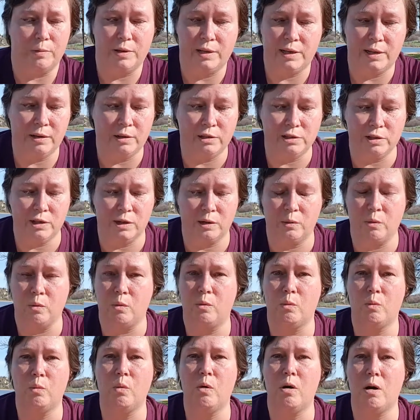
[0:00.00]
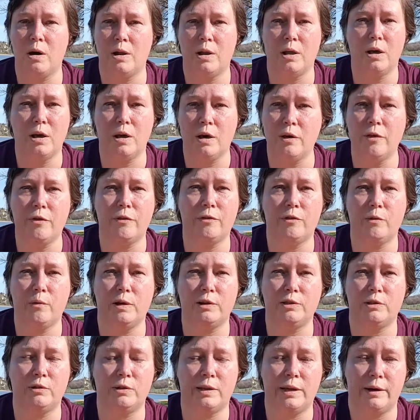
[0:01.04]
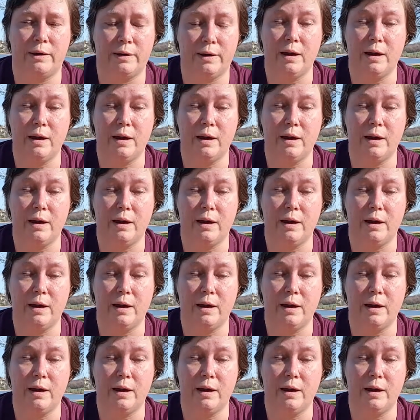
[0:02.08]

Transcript: But then I was like, what on earth do I do now?